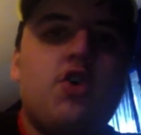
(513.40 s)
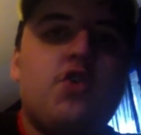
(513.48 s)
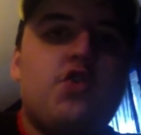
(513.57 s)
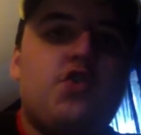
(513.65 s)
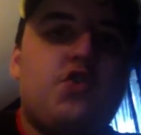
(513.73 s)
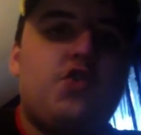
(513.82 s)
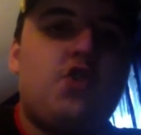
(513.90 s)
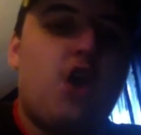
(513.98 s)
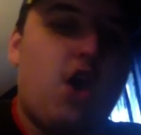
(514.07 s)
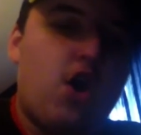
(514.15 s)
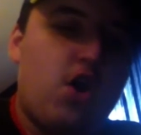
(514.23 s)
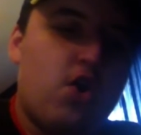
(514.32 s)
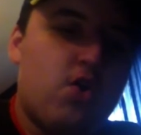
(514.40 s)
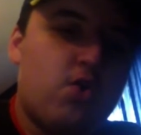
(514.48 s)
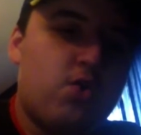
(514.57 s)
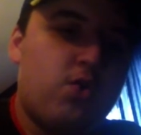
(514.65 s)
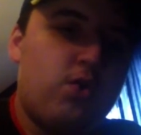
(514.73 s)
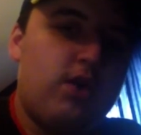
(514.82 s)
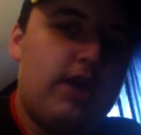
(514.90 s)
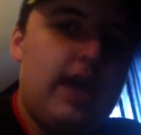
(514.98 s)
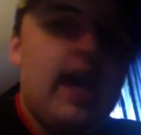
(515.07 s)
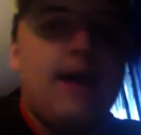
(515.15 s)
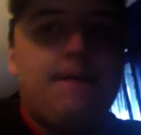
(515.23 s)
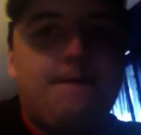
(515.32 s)
So
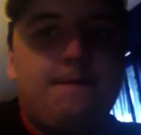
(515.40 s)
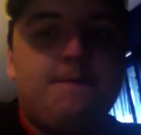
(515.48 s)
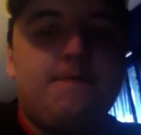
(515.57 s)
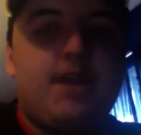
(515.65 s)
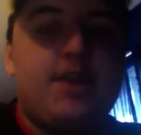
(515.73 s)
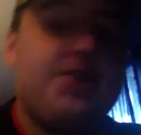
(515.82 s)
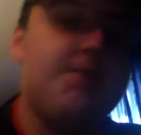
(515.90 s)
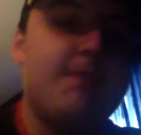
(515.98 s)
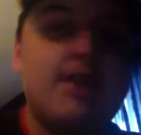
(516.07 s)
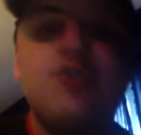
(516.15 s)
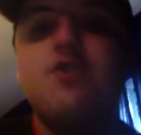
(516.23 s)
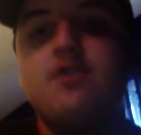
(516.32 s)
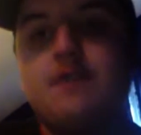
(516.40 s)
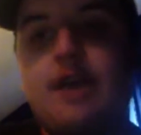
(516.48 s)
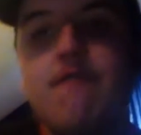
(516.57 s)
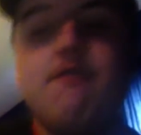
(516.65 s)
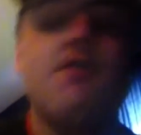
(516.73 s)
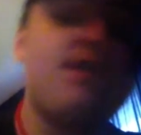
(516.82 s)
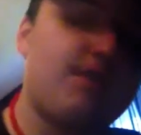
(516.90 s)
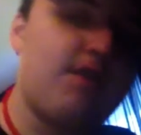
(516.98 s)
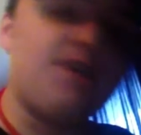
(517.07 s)
yeah, and she managed to survive, so that's